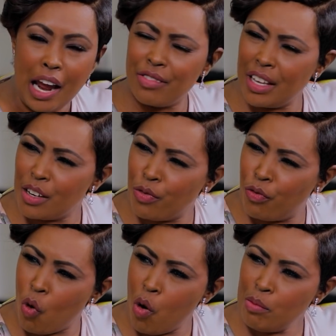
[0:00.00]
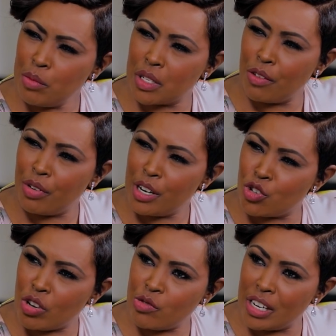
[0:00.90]
and then it forms a very
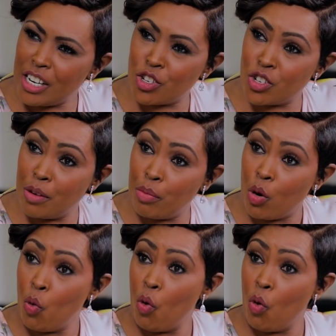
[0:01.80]
strange relationship